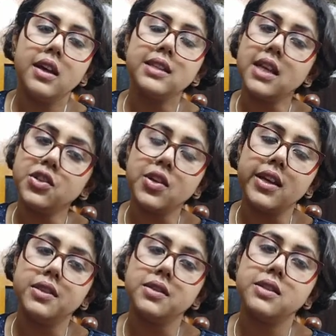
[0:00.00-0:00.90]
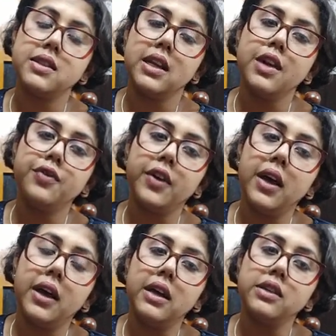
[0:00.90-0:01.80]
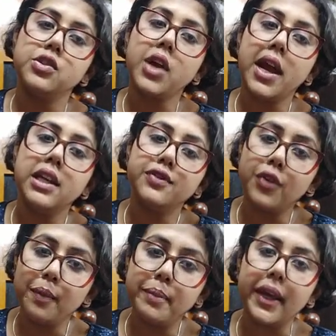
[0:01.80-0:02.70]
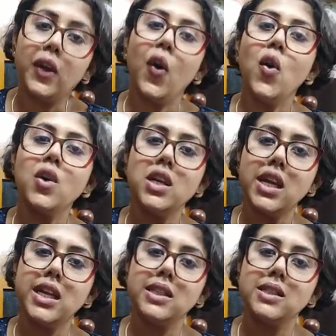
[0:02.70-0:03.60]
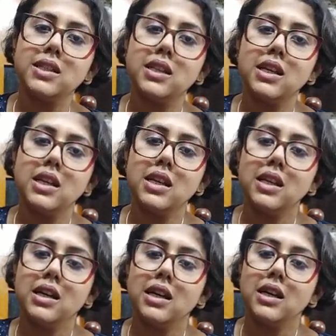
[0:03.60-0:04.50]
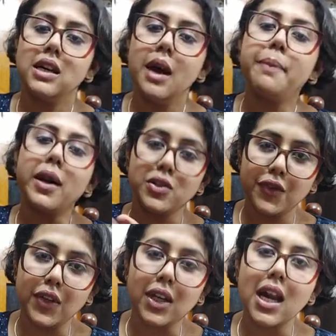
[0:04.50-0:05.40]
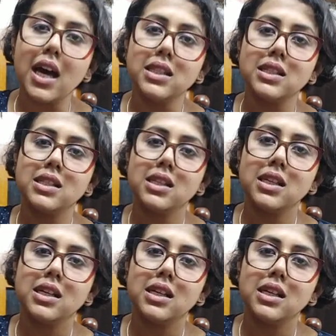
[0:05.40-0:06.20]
such as if a child from Bengal is a part of the class,